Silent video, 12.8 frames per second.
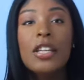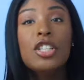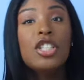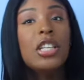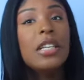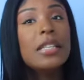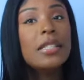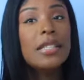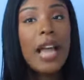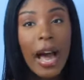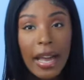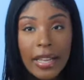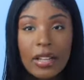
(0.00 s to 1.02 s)
She does
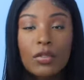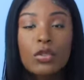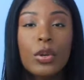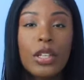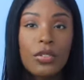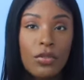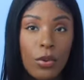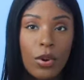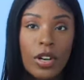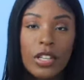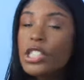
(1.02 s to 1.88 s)
not give 24.